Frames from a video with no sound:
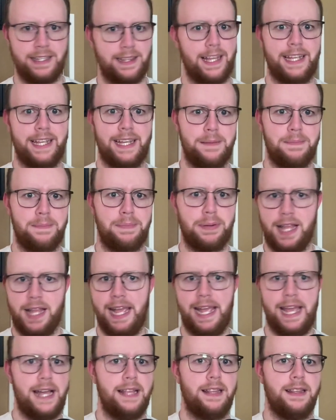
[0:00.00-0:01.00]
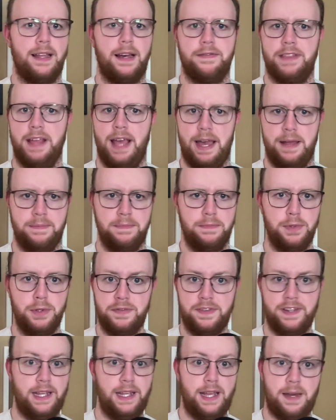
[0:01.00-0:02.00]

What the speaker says: Like in a play, I love that. Movie,